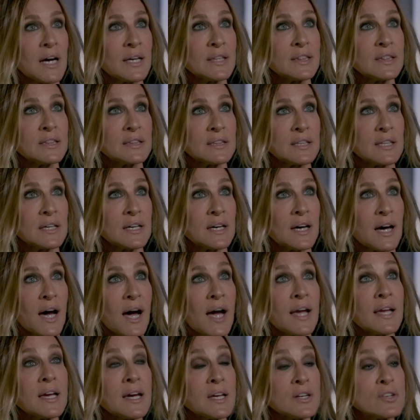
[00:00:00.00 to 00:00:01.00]
I
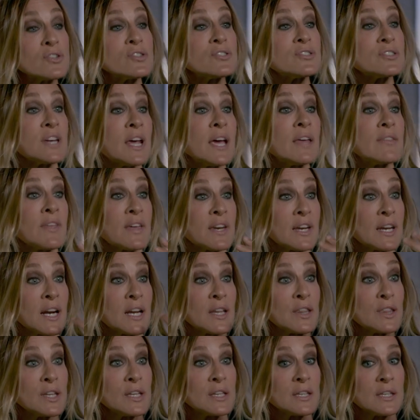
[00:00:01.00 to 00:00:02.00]
I understand that, and
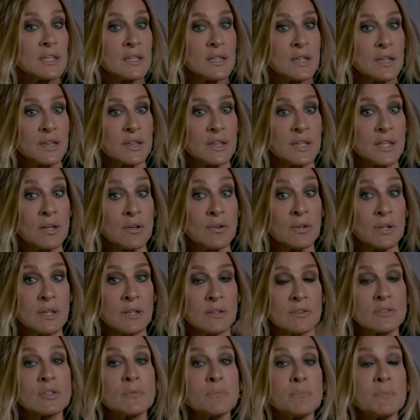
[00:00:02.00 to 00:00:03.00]
I think in
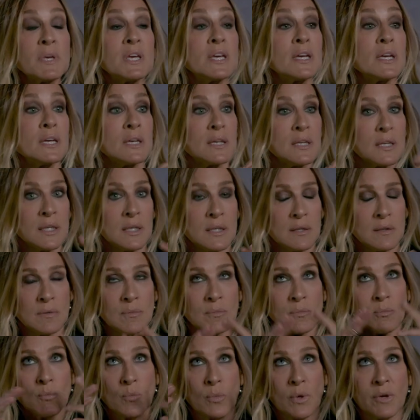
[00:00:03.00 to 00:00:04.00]
theory, to me, it,
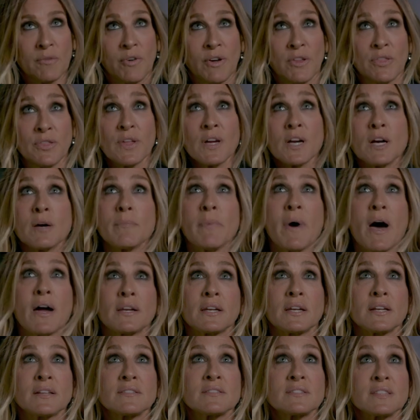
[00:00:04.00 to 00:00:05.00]
if I think about
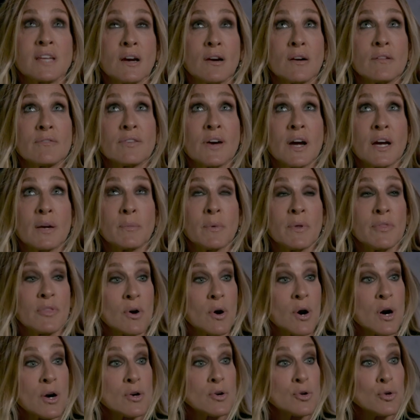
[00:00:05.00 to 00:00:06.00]
it, it's terrifying when
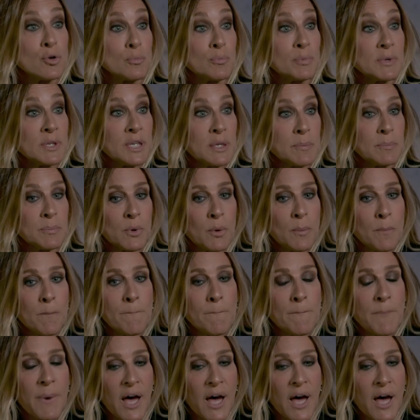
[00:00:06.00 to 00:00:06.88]
there are new people.